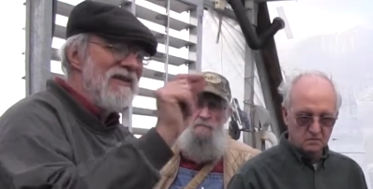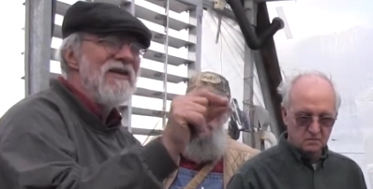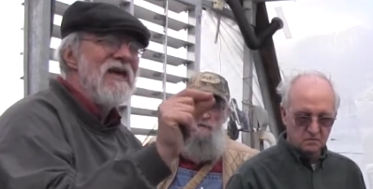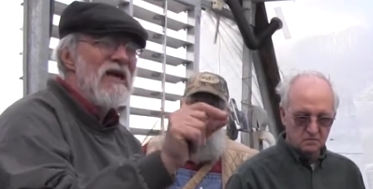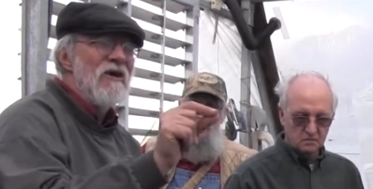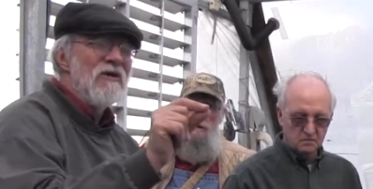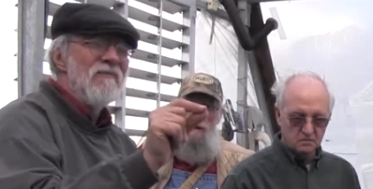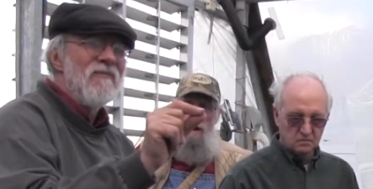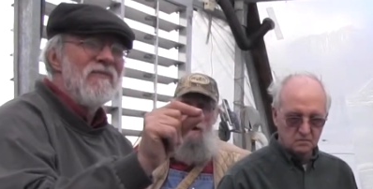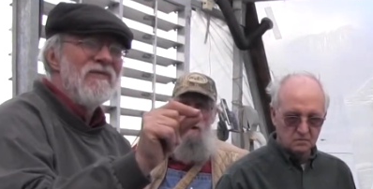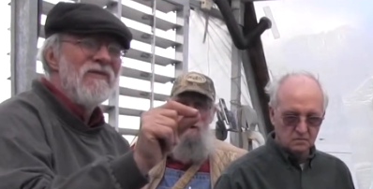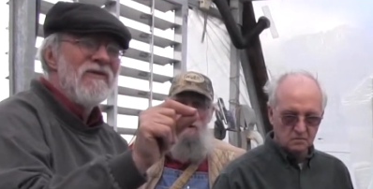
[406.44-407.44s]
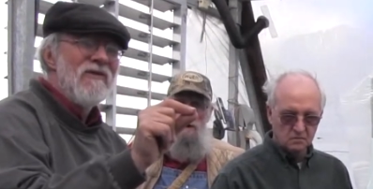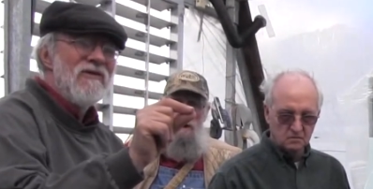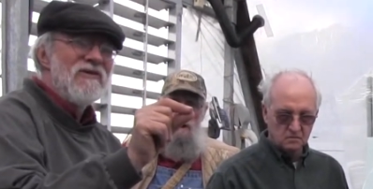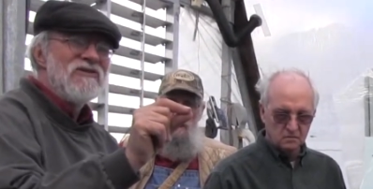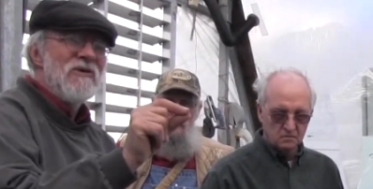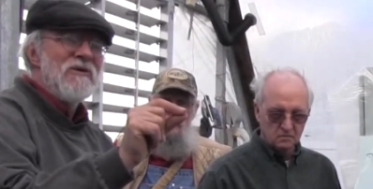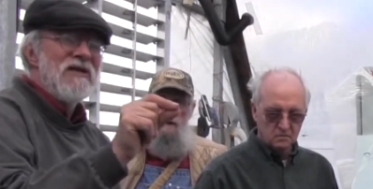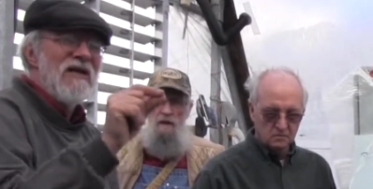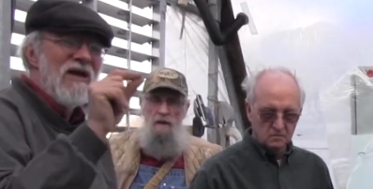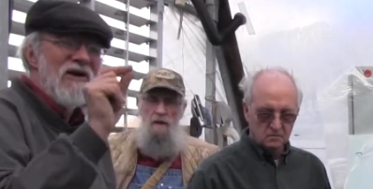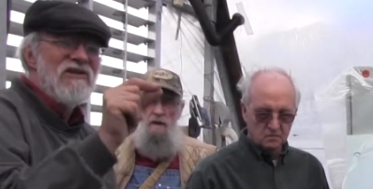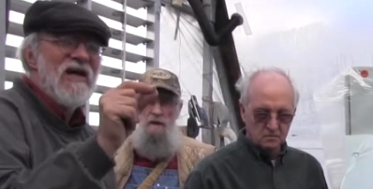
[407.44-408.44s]
Speaker 1: in the air.
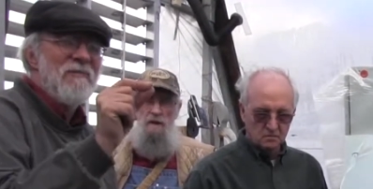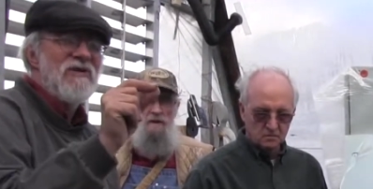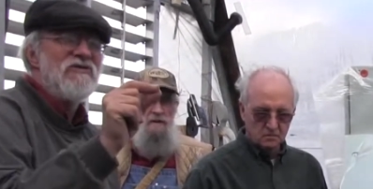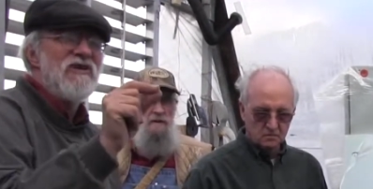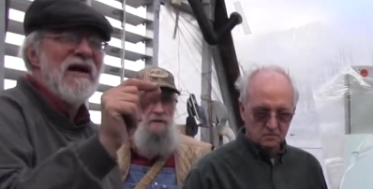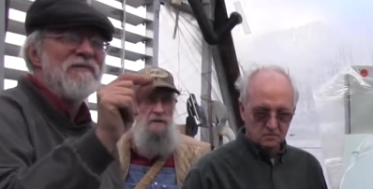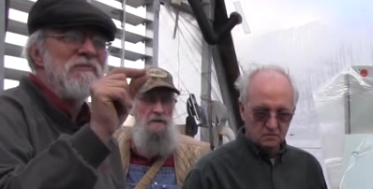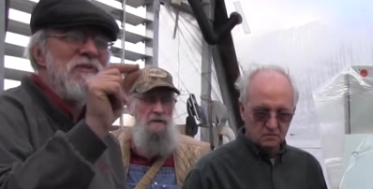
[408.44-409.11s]
Right. the air temperature drops